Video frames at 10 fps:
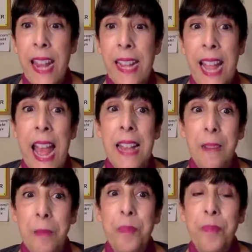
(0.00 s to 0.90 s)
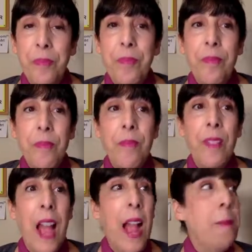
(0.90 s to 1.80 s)
again,
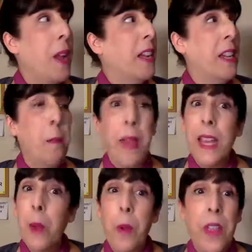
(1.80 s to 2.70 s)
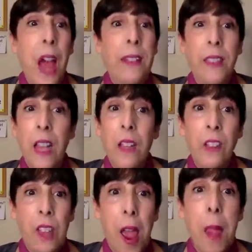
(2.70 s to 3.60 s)
I'm not going to make it with hot
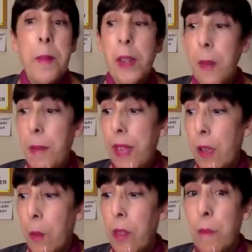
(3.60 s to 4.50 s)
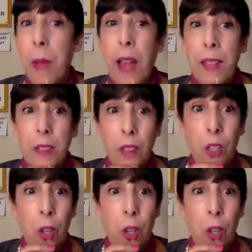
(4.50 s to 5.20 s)
salsa. I'm going to make it with mild.